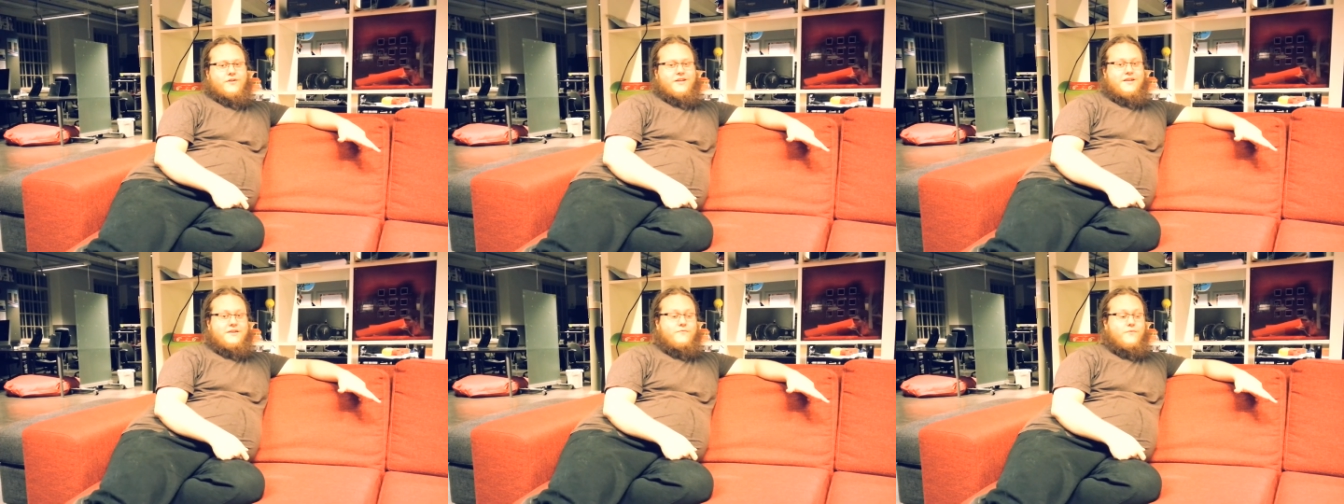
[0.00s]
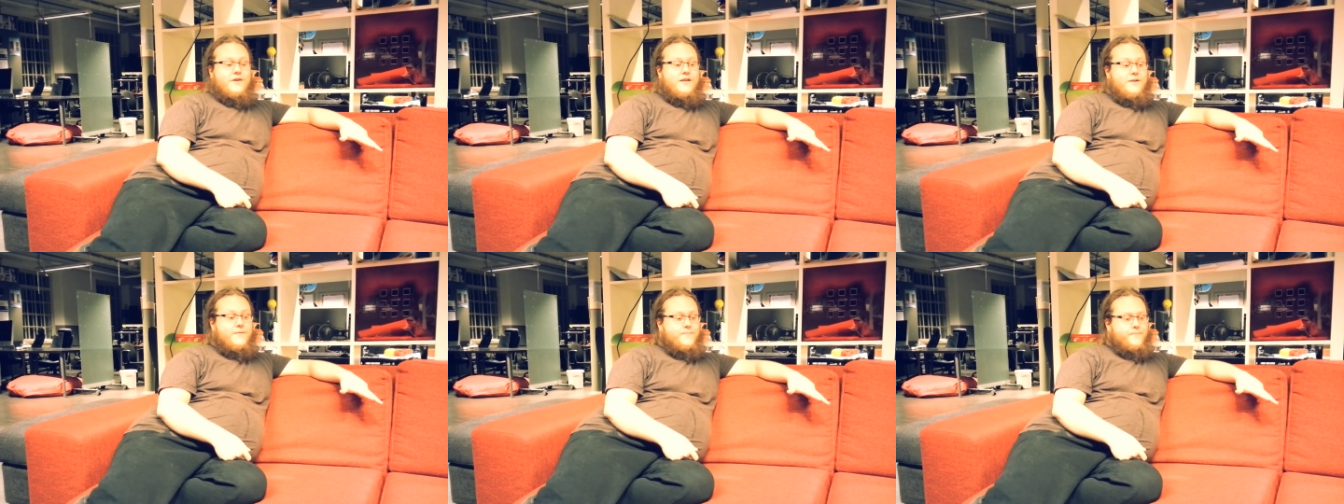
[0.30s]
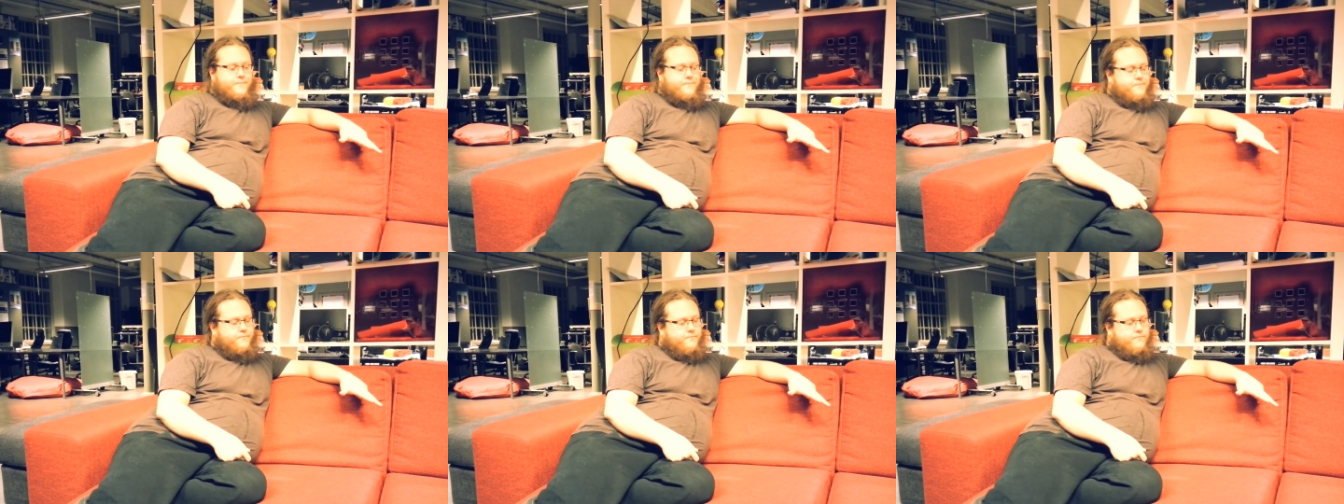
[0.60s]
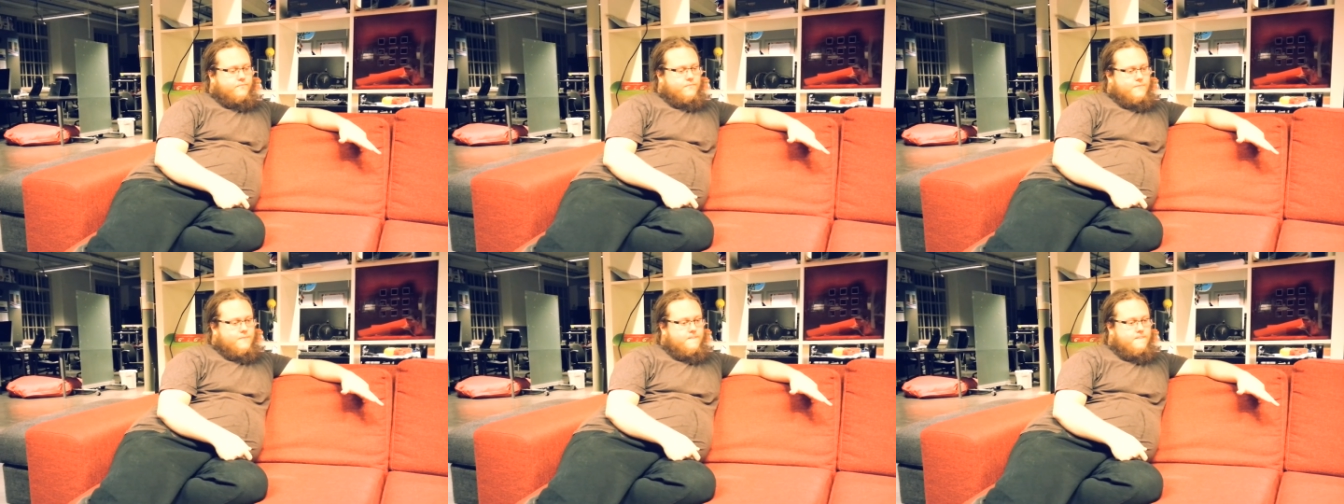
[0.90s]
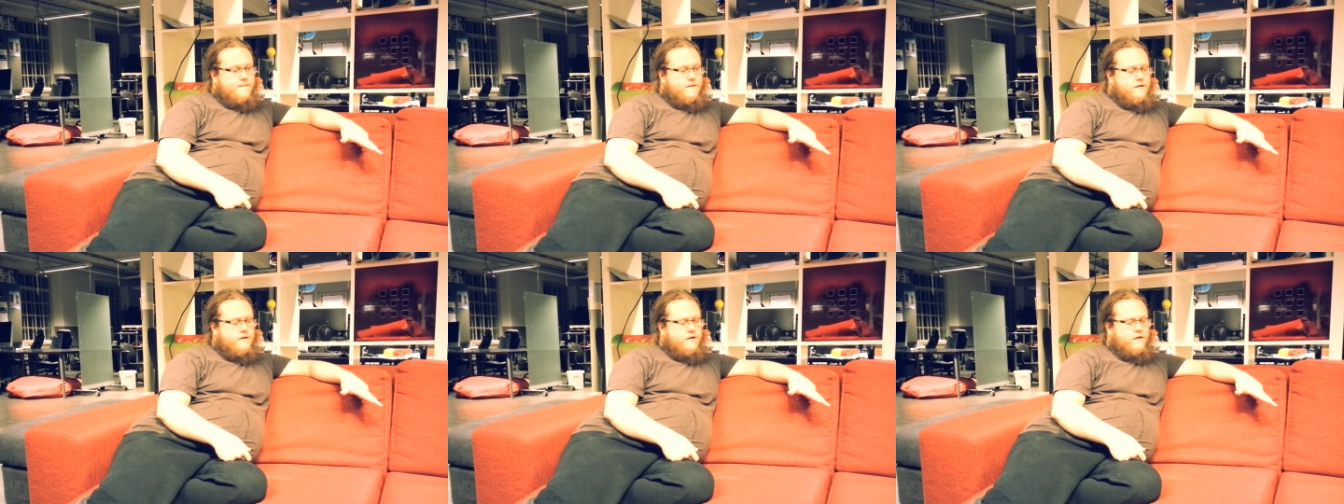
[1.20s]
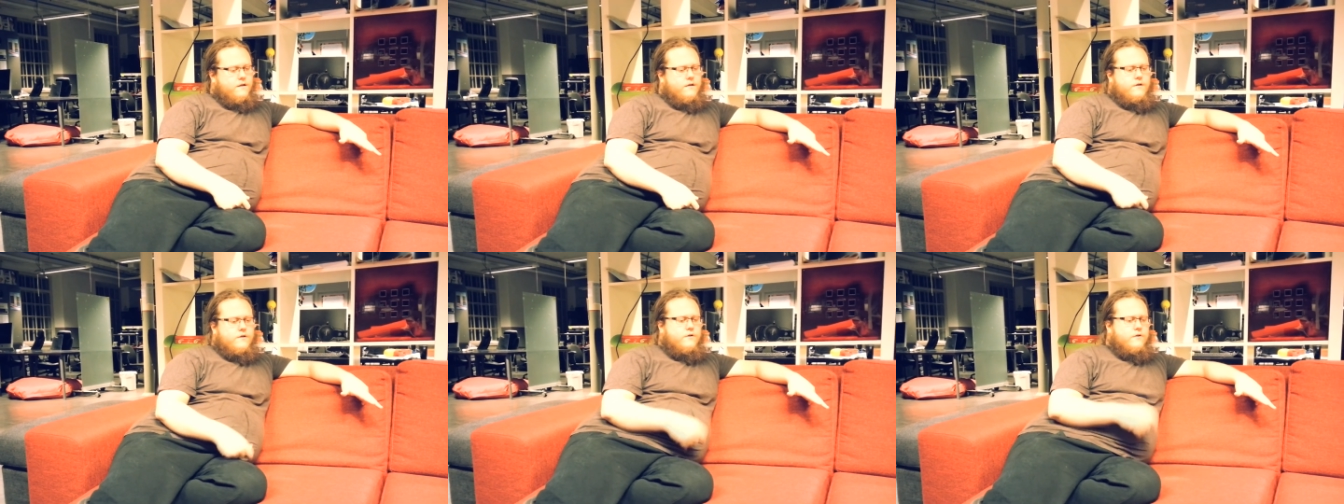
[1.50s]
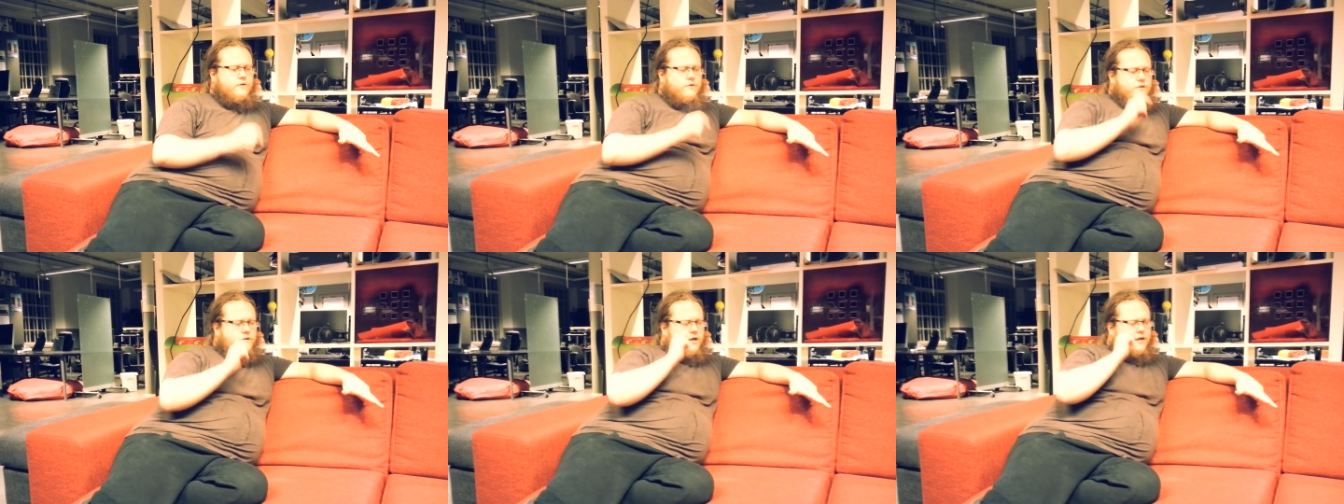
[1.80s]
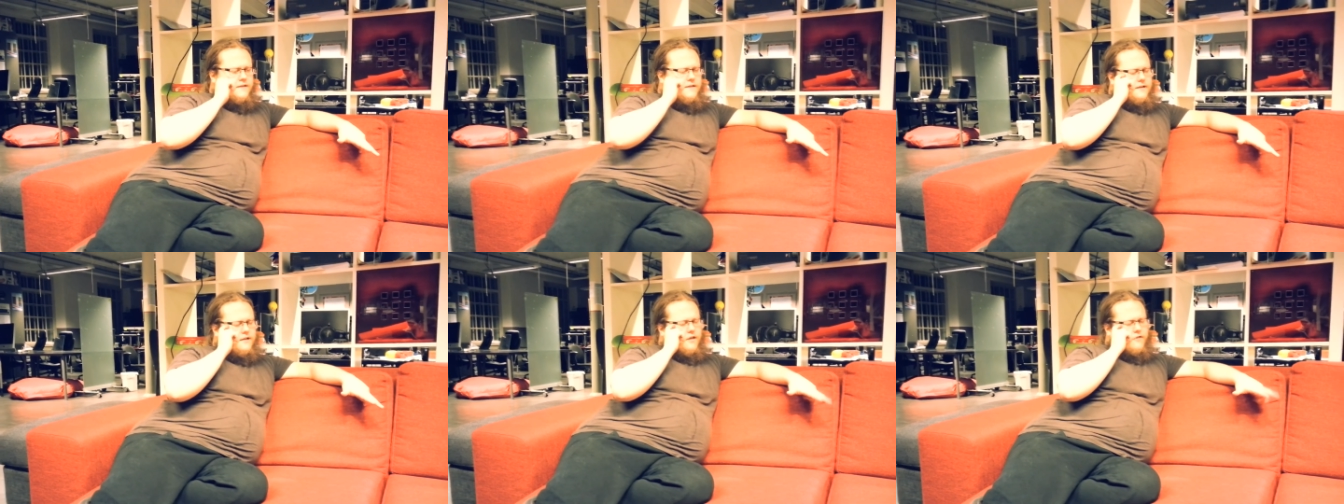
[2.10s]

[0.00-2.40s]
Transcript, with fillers: Like we yeah I think